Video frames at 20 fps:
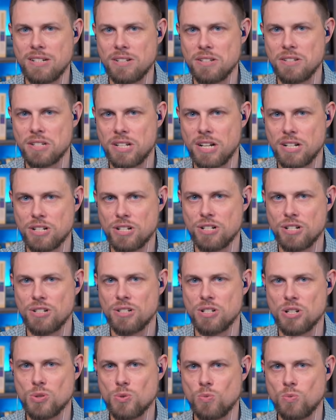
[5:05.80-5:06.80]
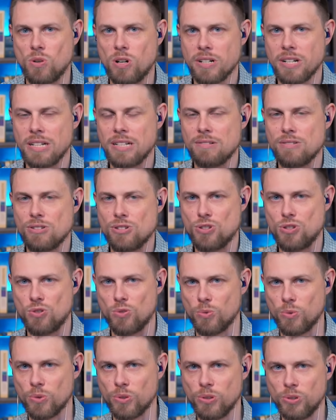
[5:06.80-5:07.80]
discussion, just walking us
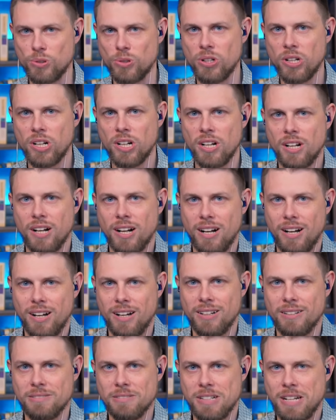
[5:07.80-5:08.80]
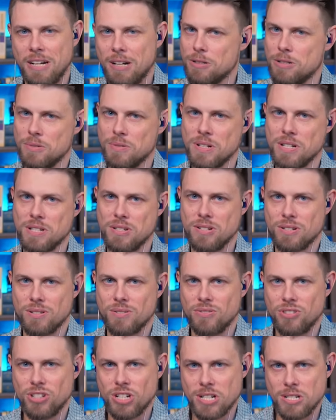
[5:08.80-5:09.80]
through characteristics
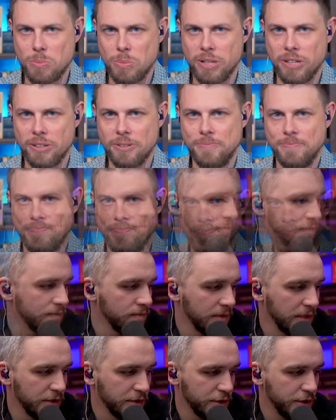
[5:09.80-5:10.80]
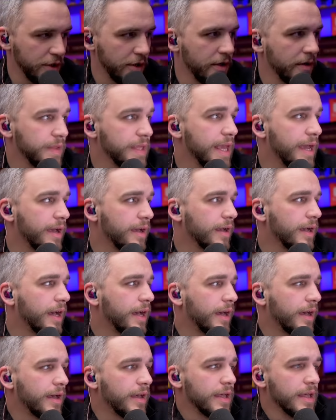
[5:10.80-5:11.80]
of Jezebel? Sure, yeah.
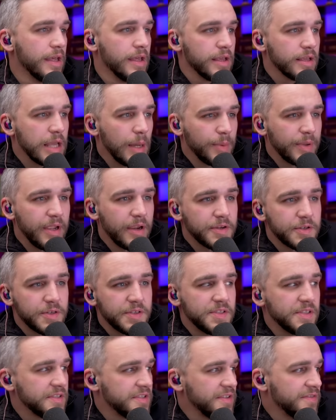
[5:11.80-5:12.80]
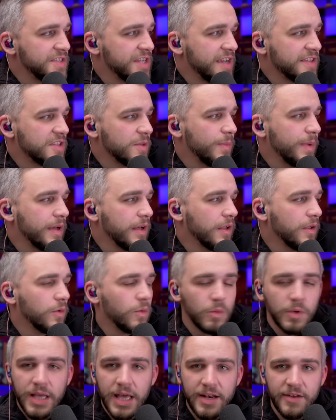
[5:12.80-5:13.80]
A couple characteristics of Jezebel.
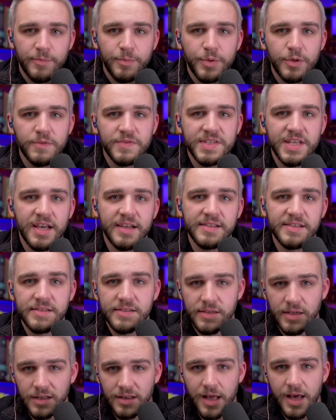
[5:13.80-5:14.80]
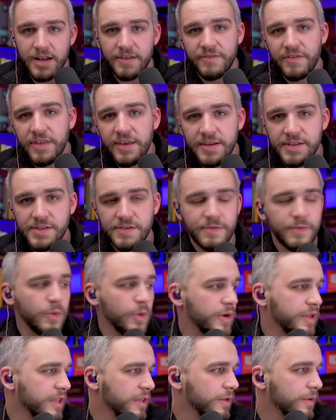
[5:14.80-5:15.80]
We'll kind of proof text a lot of this
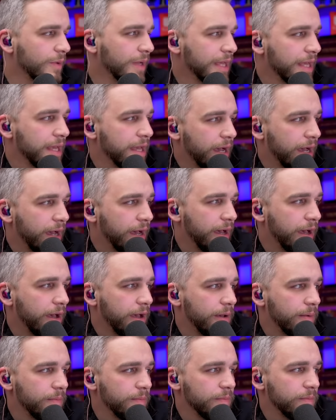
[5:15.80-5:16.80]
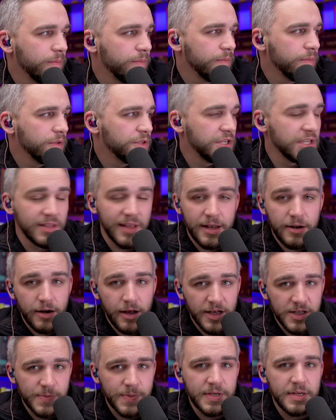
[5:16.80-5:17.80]
for you. She led her
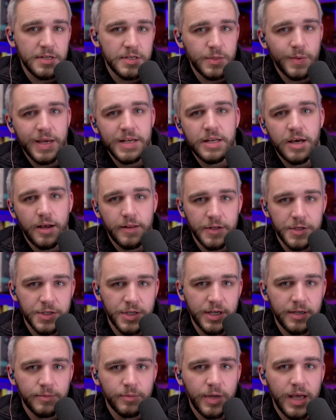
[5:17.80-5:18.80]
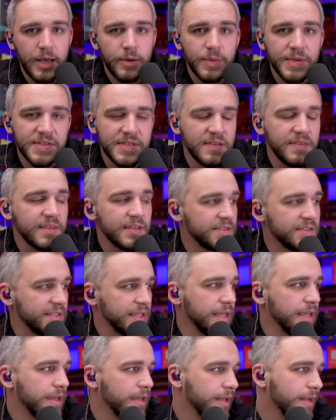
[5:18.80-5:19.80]
husband into idolatry, right? We see this
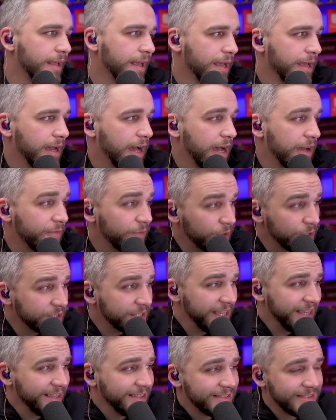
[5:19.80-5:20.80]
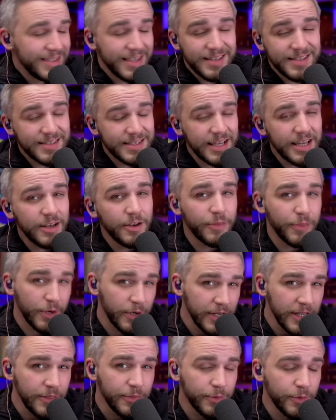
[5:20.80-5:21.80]
in First Kings
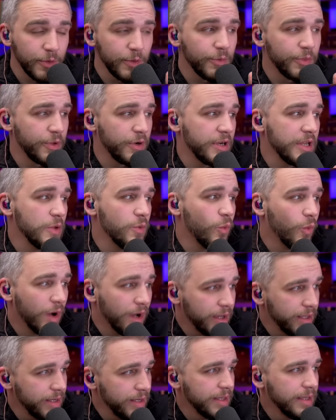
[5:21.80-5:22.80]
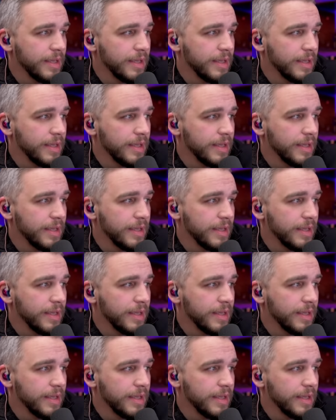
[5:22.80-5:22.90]
16:30 through 31.